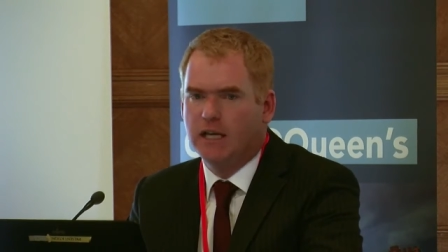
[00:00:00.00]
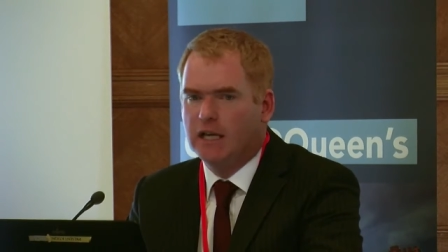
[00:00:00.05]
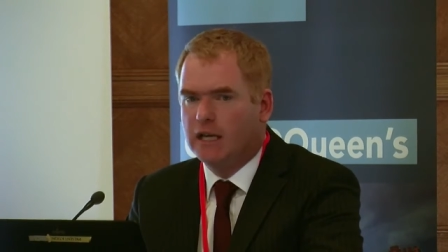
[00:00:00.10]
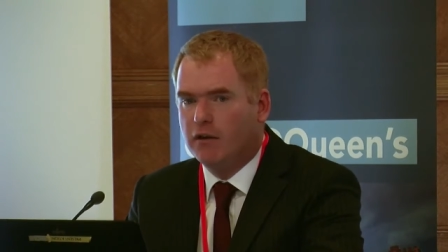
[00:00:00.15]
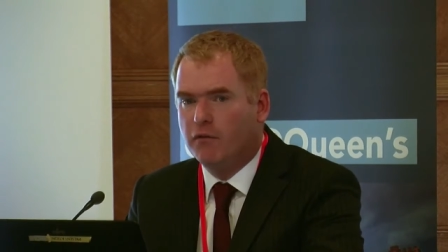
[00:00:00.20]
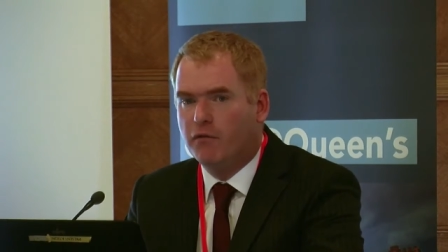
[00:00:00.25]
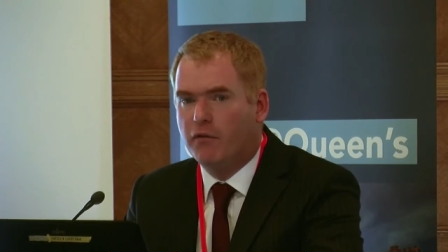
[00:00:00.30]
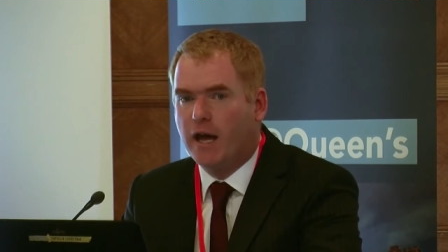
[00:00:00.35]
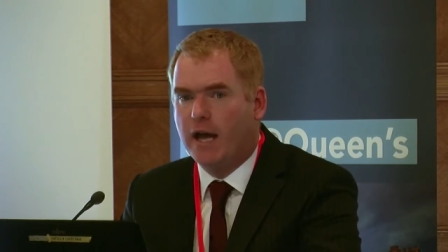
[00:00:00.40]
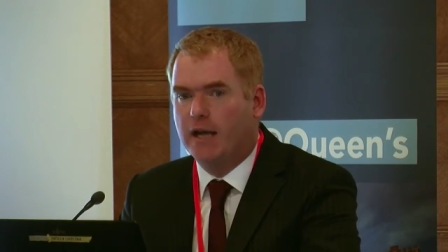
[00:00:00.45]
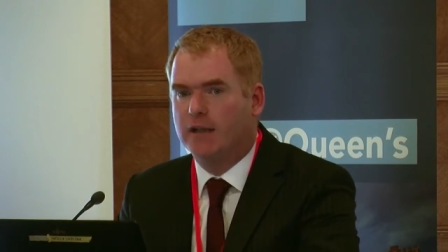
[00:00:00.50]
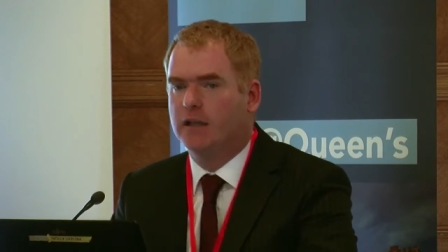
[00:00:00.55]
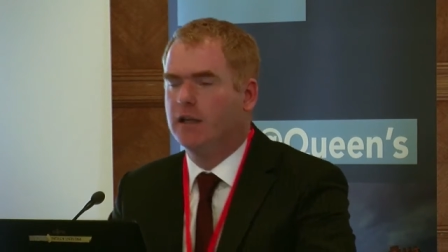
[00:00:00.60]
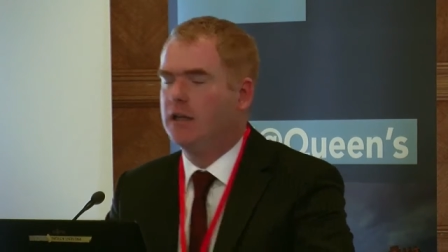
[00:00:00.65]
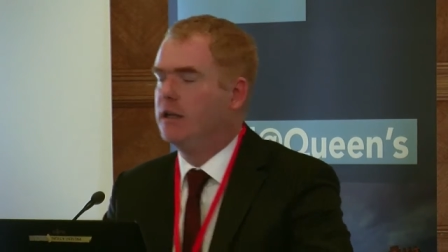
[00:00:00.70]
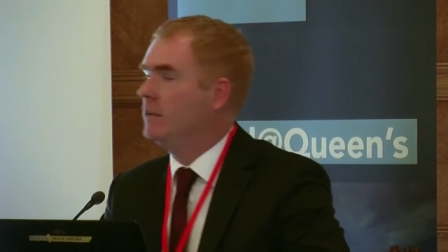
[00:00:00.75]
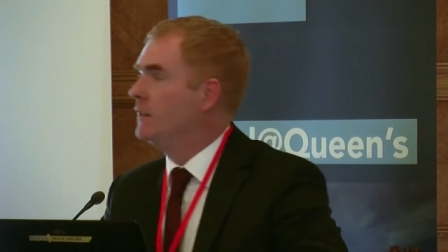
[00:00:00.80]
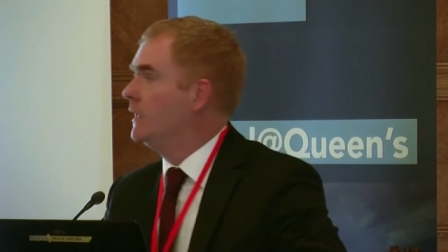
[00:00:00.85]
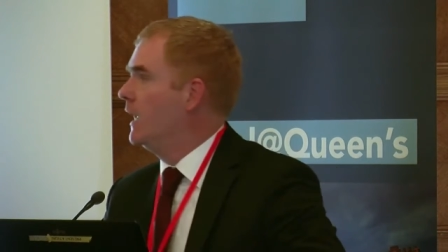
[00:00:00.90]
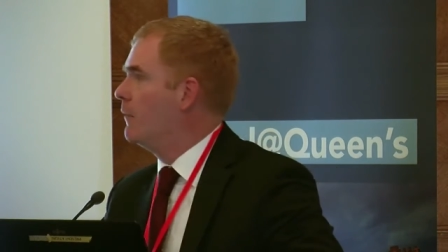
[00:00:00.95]
In fact,
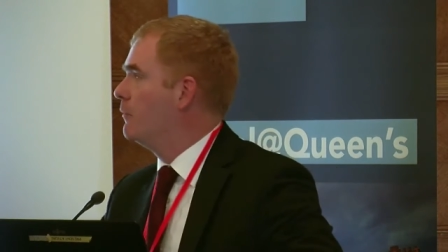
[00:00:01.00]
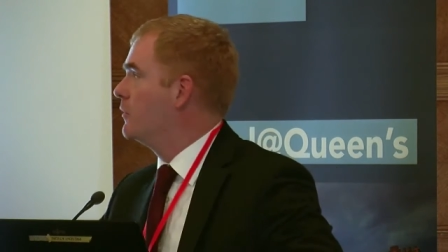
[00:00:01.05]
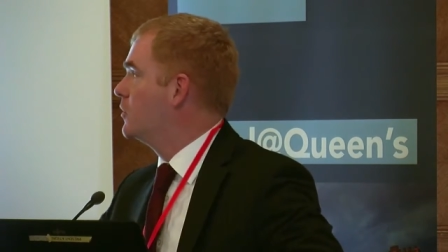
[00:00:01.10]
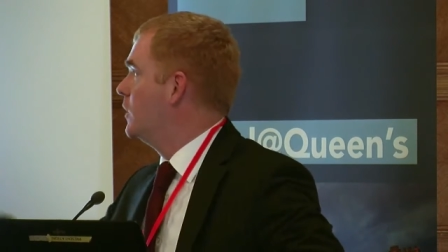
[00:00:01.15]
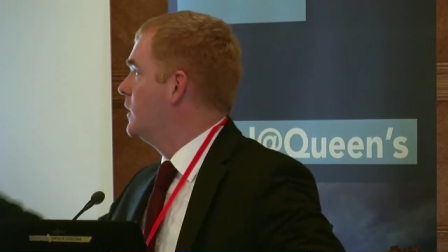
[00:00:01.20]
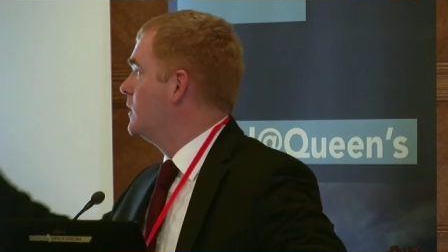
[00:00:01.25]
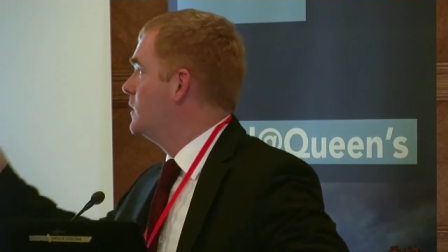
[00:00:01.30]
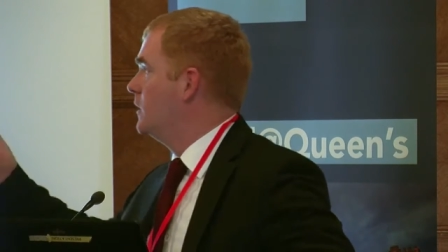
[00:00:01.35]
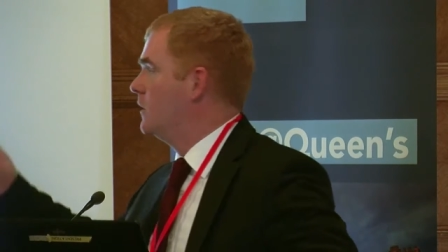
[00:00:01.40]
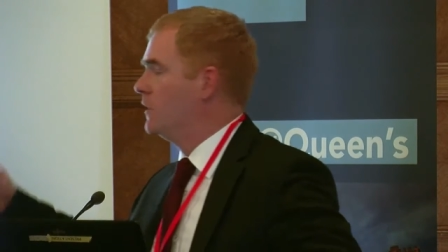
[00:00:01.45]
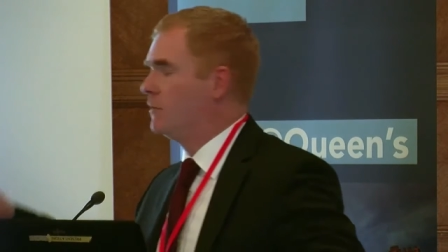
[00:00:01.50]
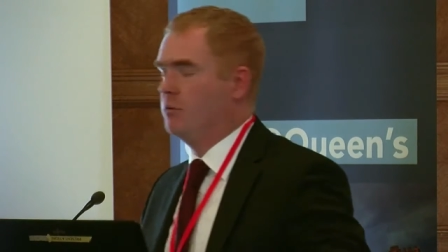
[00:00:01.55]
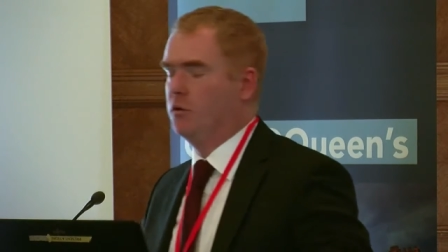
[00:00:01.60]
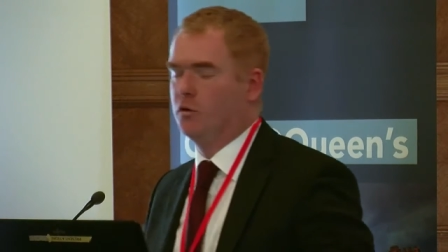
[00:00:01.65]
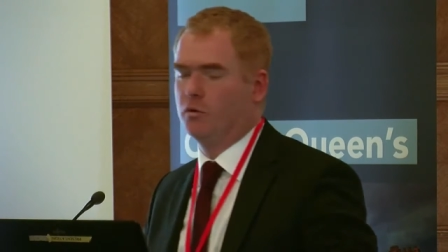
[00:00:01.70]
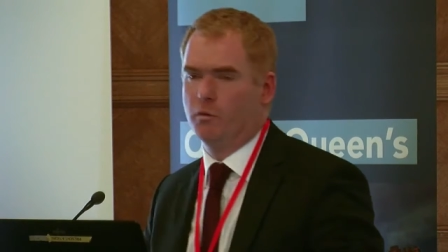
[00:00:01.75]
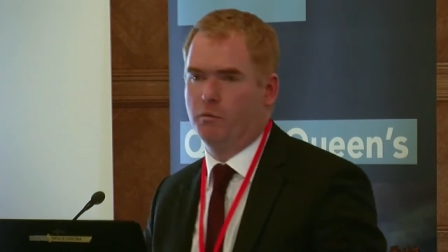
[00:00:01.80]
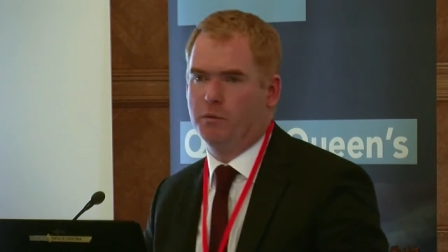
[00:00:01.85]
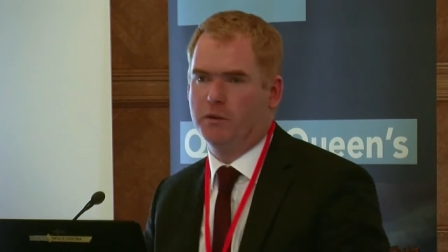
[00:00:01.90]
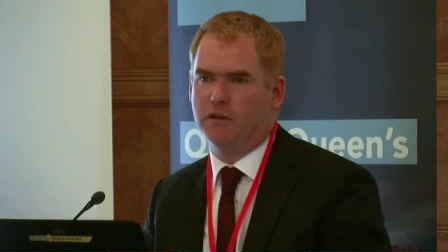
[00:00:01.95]
the arbitration dispute
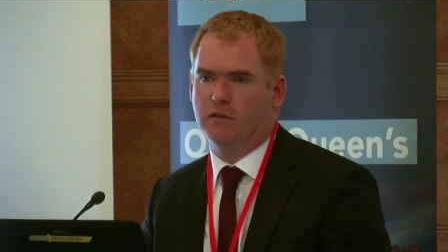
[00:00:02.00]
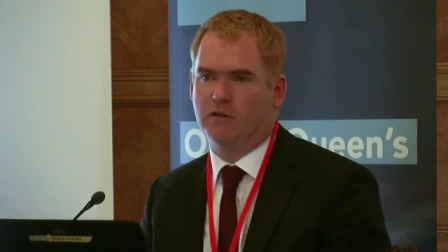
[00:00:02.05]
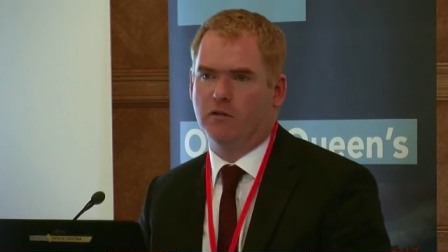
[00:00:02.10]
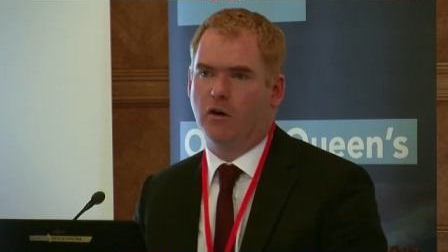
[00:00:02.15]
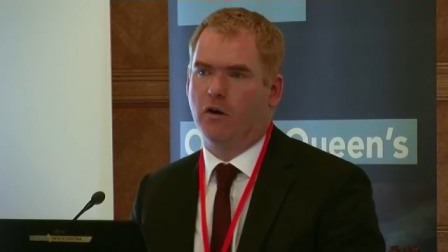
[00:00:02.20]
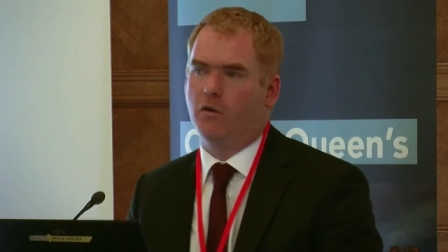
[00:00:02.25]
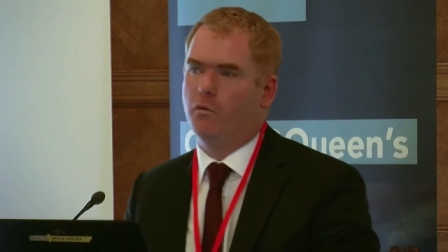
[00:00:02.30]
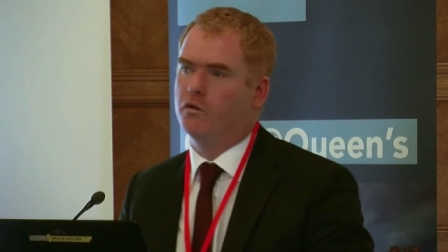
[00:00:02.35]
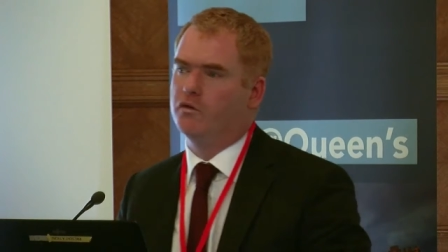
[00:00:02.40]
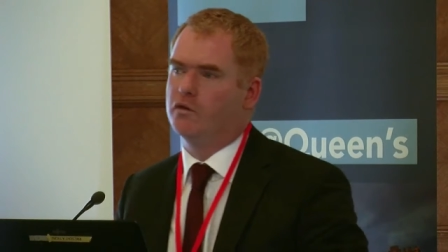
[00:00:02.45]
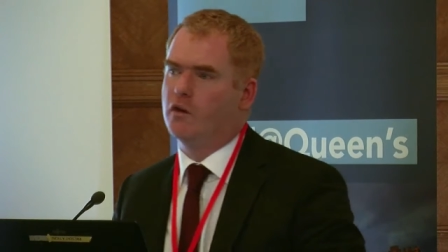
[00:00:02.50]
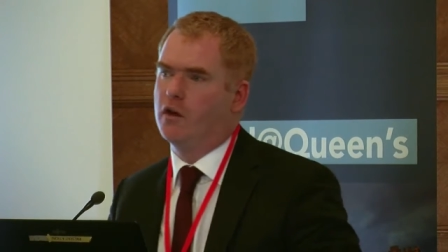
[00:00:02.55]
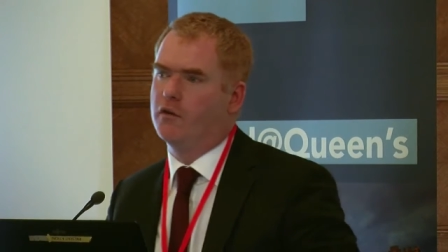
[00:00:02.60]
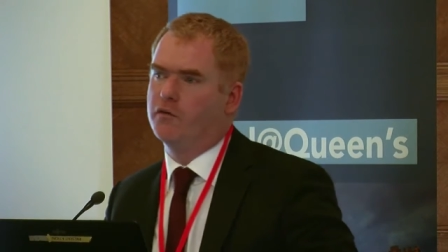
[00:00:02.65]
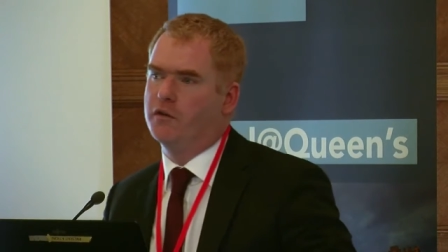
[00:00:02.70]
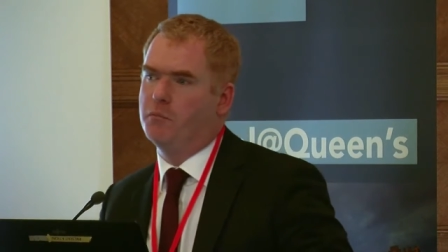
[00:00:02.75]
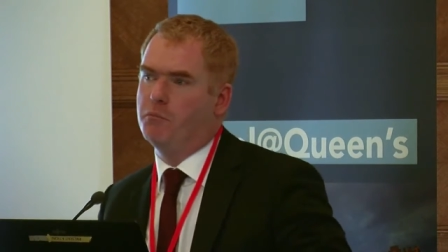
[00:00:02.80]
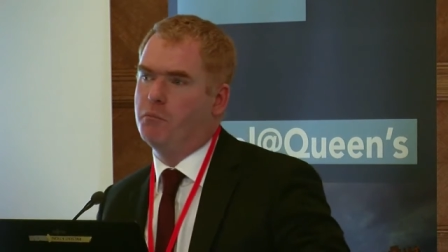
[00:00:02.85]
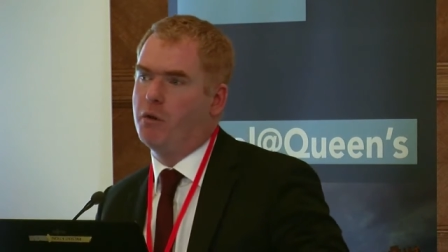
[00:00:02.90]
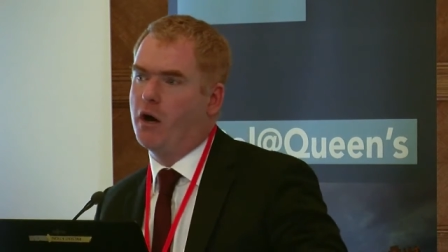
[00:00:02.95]
will be
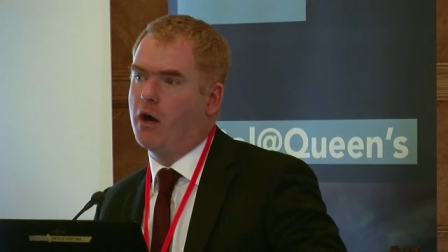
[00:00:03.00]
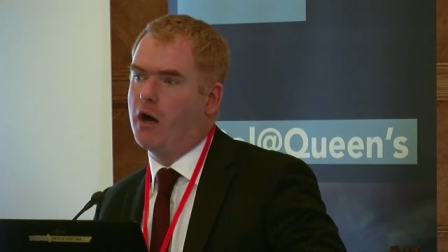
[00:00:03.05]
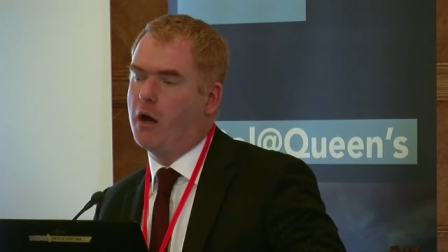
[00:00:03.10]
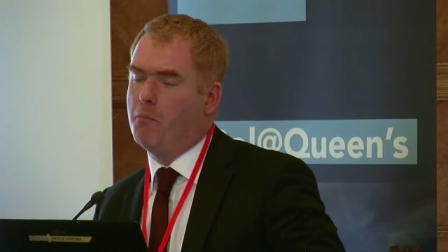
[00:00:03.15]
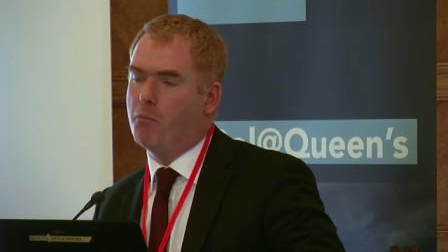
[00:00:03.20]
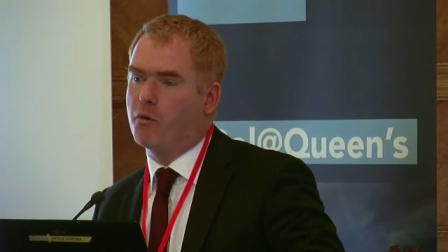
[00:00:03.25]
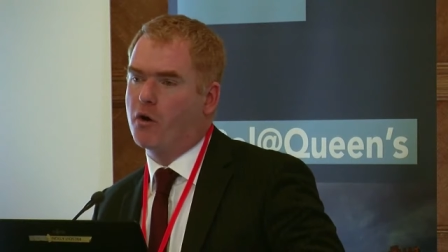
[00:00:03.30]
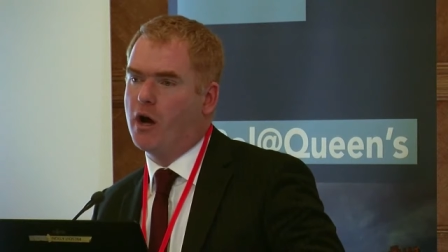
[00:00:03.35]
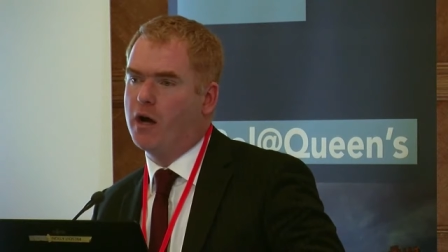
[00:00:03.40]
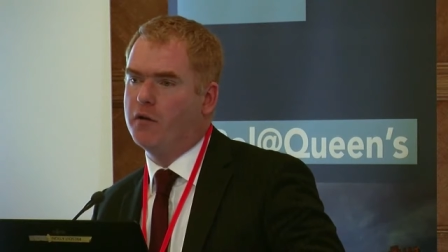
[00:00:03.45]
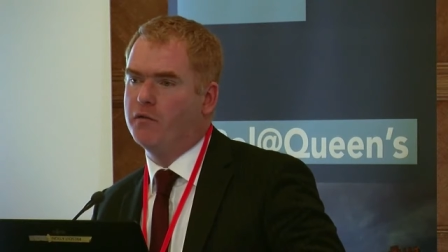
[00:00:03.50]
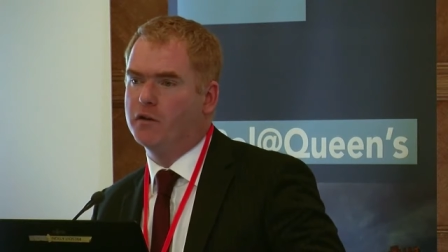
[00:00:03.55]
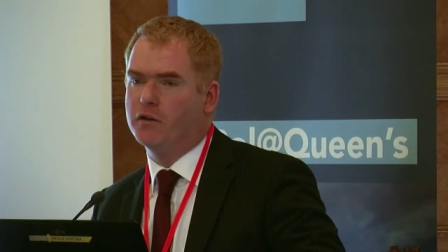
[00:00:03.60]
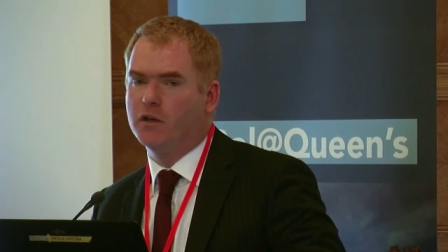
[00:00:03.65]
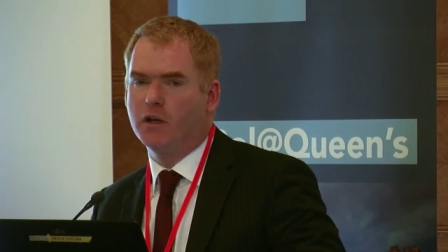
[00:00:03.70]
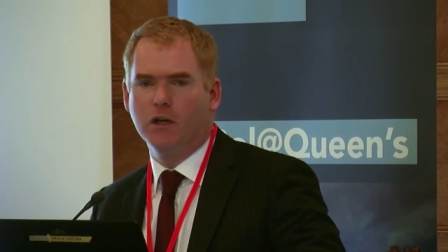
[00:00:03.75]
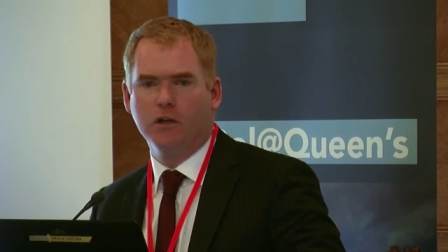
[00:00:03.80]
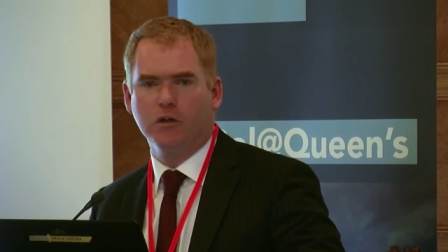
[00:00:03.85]
resolved in private.